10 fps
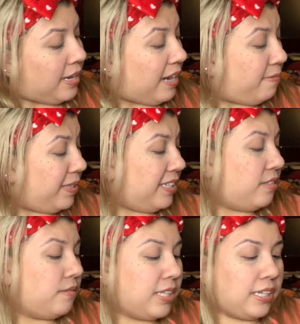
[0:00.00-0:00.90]
I really
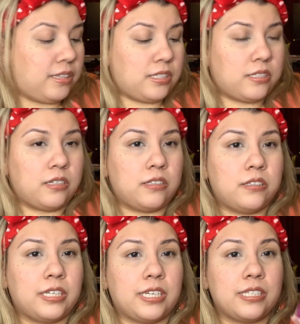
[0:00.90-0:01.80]
do like this color,
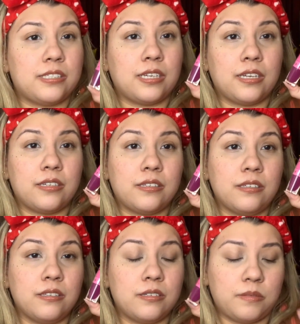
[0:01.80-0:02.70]
like I said,
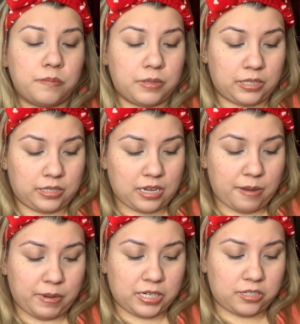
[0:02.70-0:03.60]
but I
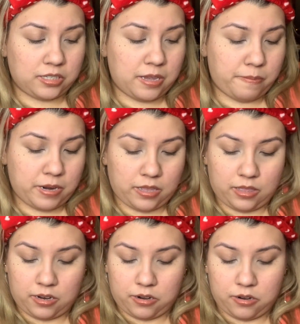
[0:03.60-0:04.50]
might just keep it in
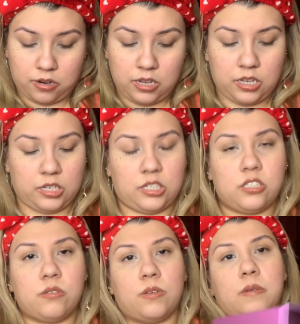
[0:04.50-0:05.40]
there
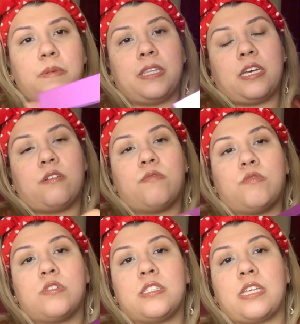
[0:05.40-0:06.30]
just so it could be like a
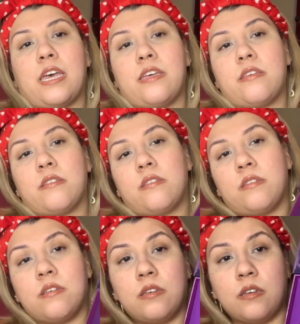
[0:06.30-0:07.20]
full set.
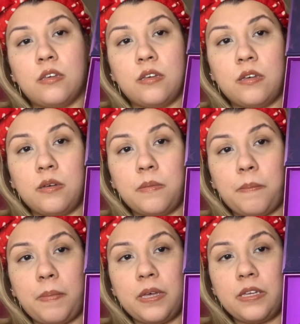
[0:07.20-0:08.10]

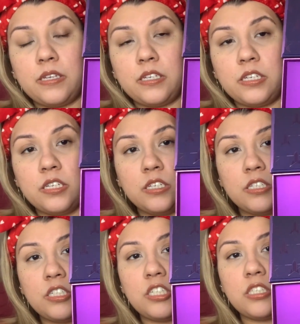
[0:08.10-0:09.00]
But
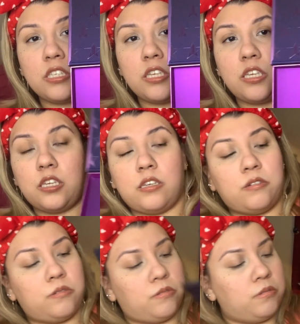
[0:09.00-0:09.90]
she's
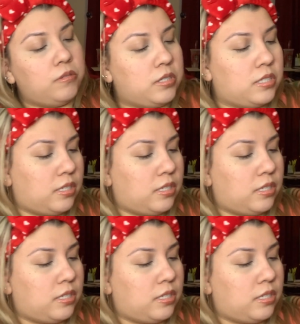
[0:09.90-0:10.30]
cute.